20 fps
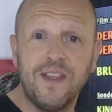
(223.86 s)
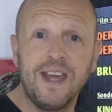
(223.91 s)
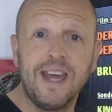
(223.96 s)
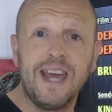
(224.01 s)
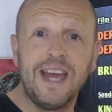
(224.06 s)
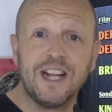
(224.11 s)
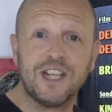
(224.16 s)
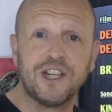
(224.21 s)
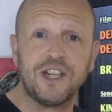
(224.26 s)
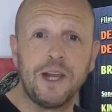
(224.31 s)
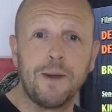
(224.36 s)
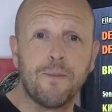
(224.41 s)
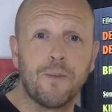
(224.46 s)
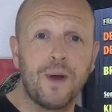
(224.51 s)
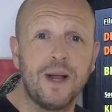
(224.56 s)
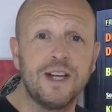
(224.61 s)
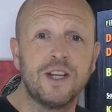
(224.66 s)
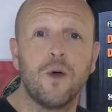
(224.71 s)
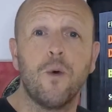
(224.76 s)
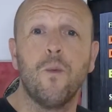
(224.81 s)
The HD
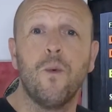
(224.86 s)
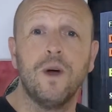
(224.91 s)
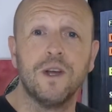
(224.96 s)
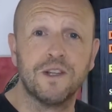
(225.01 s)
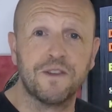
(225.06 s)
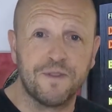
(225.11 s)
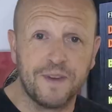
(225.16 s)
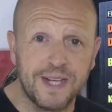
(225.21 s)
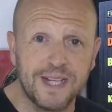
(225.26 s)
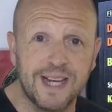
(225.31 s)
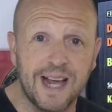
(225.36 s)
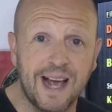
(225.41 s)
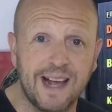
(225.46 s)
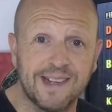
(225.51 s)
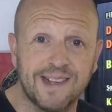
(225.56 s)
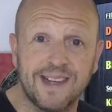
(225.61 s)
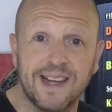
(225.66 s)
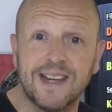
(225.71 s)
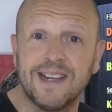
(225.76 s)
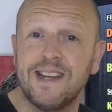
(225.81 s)
print was
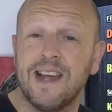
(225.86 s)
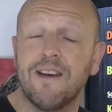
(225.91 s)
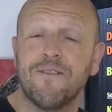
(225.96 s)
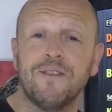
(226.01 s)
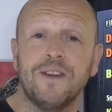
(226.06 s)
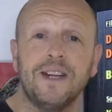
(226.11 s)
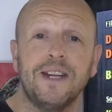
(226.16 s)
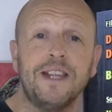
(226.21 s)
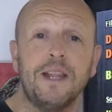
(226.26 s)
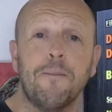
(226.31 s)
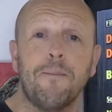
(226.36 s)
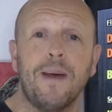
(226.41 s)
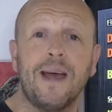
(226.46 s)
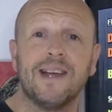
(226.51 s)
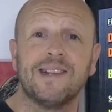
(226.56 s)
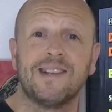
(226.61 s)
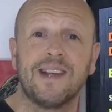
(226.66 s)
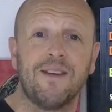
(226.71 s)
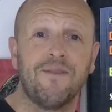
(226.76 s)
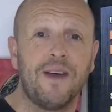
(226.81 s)
fantastic, definitely the
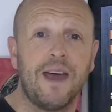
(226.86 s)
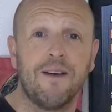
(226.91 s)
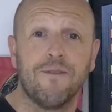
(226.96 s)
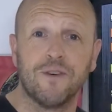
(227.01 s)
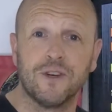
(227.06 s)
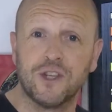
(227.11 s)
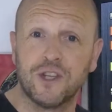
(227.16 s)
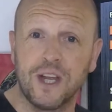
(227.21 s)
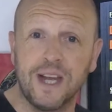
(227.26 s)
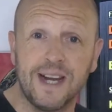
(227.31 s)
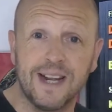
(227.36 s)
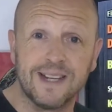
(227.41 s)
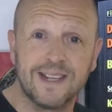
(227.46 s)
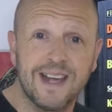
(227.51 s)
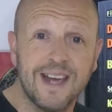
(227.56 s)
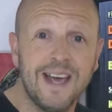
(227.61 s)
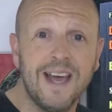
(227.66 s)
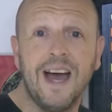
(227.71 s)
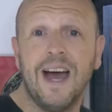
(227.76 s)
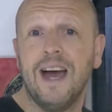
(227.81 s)
best I've ever seen it.
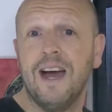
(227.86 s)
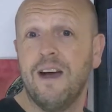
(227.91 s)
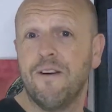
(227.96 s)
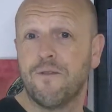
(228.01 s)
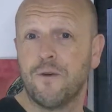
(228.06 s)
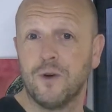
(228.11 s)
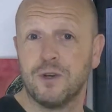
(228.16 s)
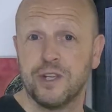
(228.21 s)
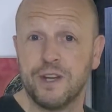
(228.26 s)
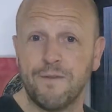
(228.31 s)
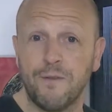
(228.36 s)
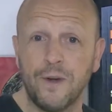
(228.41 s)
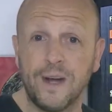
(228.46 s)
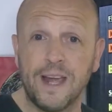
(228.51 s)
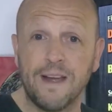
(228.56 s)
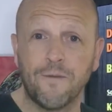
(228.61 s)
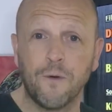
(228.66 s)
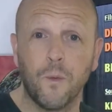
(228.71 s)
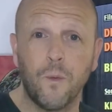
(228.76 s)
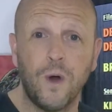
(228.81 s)
Of course, I've
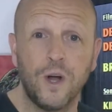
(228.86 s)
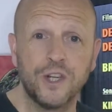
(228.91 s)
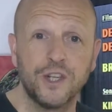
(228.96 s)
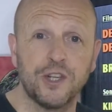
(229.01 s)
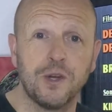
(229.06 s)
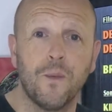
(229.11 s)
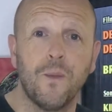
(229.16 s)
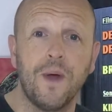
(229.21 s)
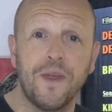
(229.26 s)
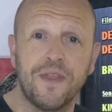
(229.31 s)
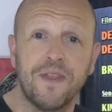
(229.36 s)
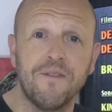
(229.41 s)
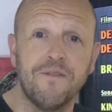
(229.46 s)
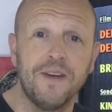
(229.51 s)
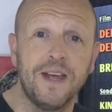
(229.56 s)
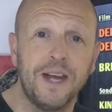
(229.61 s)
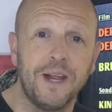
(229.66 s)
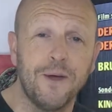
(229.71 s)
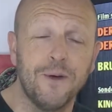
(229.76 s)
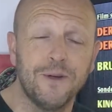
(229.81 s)
only ever watched it with the
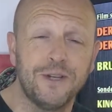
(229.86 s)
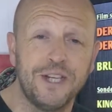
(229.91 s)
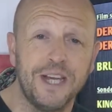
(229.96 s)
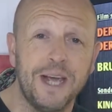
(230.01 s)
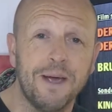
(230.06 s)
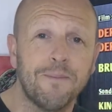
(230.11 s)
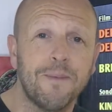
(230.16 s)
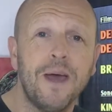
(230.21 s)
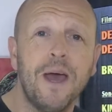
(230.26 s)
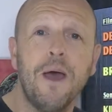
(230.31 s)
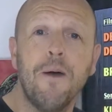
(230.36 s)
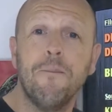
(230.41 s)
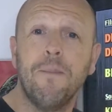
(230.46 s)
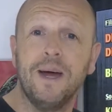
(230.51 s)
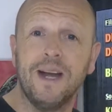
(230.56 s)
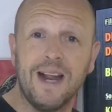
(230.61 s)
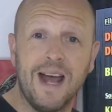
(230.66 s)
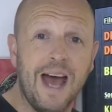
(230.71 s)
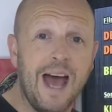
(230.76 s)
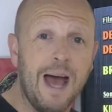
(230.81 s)
videotape,
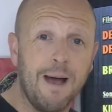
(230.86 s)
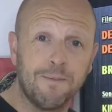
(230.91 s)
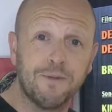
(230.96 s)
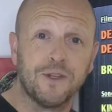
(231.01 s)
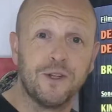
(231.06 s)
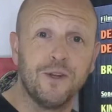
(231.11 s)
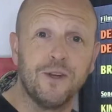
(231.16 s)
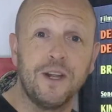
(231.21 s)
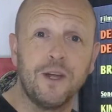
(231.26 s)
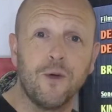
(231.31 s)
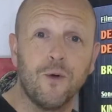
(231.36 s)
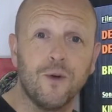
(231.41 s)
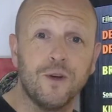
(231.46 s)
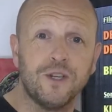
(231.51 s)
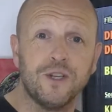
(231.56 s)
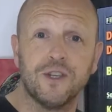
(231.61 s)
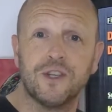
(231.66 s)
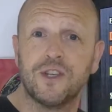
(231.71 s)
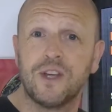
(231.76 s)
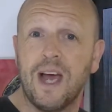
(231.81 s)
but absolutely
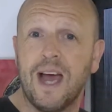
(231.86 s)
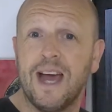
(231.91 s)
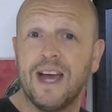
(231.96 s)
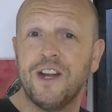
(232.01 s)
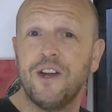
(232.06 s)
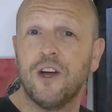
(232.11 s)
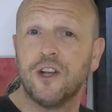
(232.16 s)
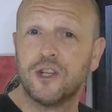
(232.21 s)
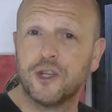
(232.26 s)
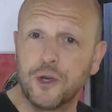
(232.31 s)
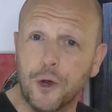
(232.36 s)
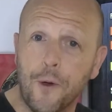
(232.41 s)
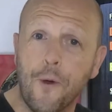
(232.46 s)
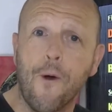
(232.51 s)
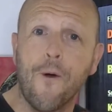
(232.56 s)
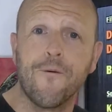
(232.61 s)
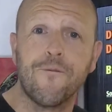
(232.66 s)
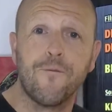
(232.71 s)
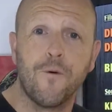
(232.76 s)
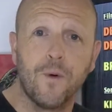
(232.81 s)
gorgeous. Not 2
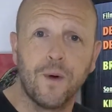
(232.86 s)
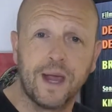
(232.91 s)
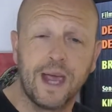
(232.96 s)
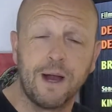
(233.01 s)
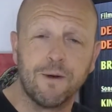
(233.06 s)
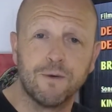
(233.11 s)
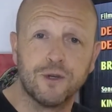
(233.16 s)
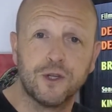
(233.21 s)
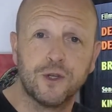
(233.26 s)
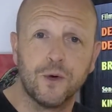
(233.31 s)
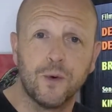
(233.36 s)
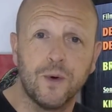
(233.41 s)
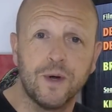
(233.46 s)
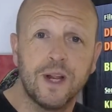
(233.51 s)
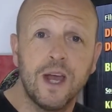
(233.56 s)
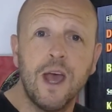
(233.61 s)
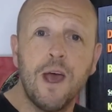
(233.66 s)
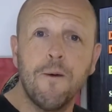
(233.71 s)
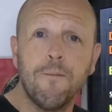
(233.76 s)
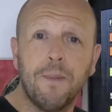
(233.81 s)
or 4K
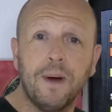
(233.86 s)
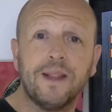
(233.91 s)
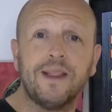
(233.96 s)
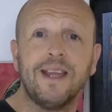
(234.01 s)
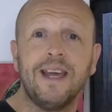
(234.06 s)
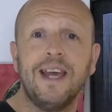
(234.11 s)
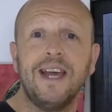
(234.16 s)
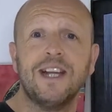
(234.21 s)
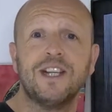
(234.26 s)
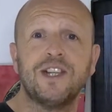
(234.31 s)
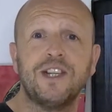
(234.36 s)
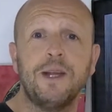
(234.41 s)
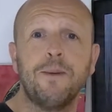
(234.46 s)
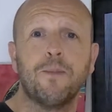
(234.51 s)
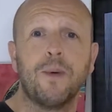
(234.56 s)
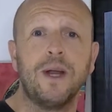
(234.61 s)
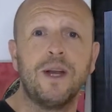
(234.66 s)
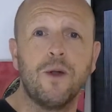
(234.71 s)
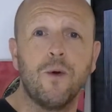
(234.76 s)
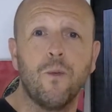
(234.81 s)
restored, but the HD
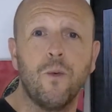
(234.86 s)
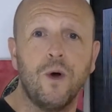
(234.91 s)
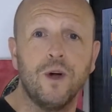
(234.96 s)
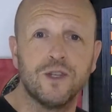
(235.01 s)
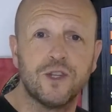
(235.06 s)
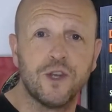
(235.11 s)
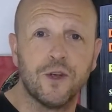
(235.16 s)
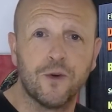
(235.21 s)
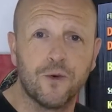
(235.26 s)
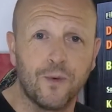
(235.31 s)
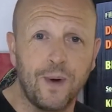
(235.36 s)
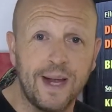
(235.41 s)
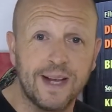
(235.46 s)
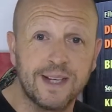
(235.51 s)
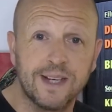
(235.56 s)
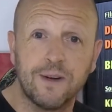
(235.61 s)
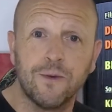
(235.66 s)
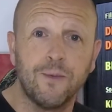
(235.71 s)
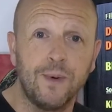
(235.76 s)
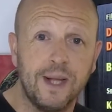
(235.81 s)
print was
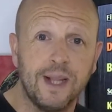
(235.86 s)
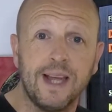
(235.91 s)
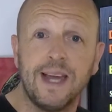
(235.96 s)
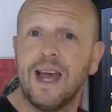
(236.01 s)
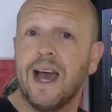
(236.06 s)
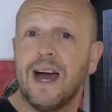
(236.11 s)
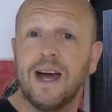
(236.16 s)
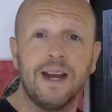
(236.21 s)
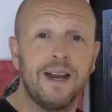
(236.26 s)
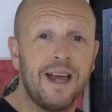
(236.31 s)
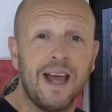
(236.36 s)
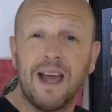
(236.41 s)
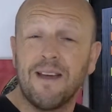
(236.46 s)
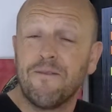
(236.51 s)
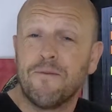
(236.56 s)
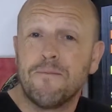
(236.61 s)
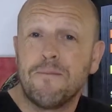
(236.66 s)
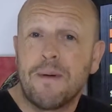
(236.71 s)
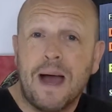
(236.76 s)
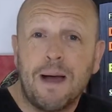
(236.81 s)
great, really,
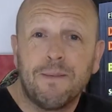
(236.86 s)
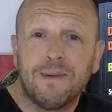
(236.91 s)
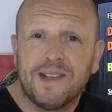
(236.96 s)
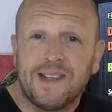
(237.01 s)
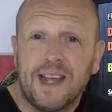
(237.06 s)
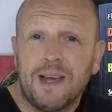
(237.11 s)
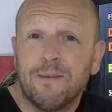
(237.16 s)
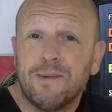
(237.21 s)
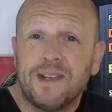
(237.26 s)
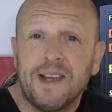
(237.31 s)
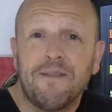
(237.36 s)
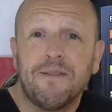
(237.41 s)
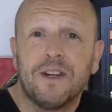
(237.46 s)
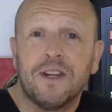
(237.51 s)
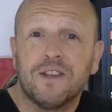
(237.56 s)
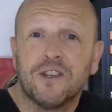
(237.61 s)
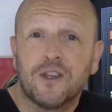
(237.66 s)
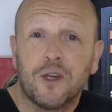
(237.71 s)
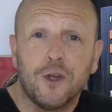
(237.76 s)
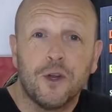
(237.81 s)
and I would say it was even
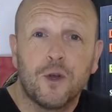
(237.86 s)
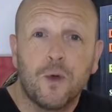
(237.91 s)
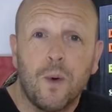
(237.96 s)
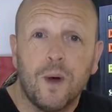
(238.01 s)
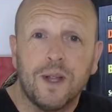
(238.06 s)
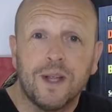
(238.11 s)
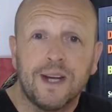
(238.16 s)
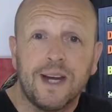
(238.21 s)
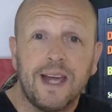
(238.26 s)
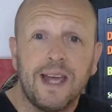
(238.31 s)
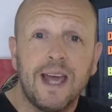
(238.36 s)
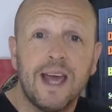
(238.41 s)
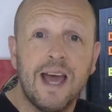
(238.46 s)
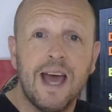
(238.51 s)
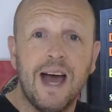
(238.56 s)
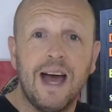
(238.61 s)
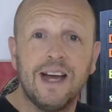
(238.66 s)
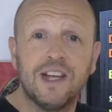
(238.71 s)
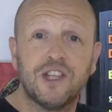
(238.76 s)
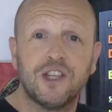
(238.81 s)
as good quality
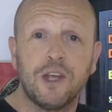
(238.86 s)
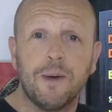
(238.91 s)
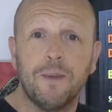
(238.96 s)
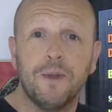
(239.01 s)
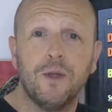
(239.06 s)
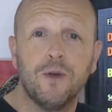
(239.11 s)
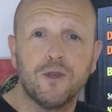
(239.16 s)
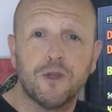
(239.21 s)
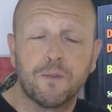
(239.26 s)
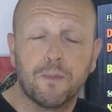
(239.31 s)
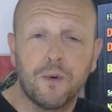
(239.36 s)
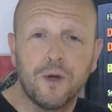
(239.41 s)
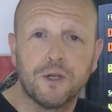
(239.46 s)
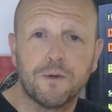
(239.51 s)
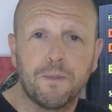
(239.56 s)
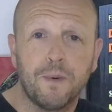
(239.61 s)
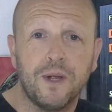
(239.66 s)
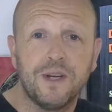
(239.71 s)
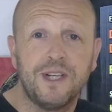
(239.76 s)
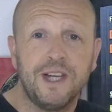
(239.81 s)
as some of those
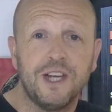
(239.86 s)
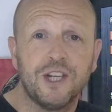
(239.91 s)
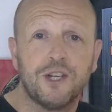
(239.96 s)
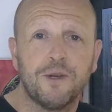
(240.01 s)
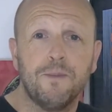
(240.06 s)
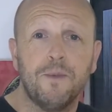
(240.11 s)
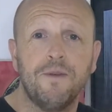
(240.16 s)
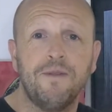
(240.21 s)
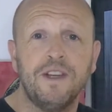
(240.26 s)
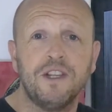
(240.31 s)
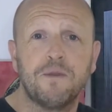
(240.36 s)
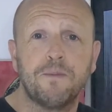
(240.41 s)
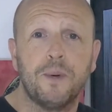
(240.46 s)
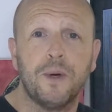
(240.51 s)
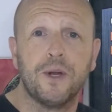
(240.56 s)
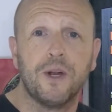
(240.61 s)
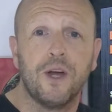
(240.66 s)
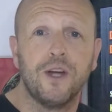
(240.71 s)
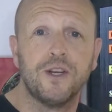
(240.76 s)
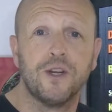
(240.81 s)
Bruceploitation movies
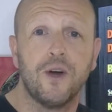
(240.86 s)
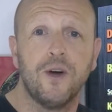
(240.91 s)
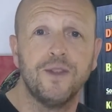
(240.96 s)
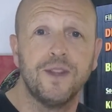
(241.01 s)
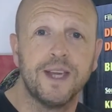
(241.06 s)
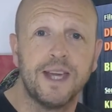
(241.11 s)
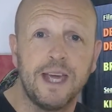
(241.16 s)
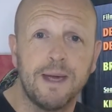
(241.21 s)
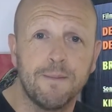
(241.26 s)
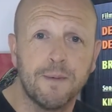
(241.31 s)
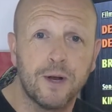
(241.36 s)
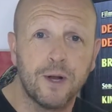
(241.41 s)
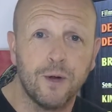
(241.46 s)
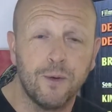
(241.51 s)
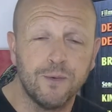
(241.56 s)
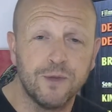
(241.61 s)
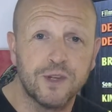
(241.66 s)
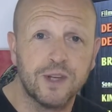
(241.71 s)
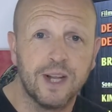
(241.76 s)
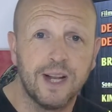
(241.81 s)
put out on the Game of
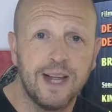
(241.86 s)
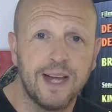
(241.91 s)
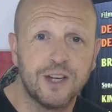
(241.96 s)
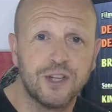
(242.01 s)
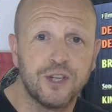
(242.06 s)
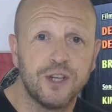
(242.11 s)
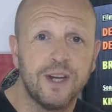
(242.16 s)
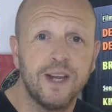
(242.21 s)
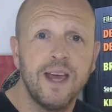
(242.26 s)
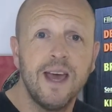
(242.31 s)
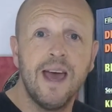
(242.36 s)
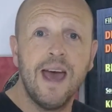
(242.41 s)
Clones collection.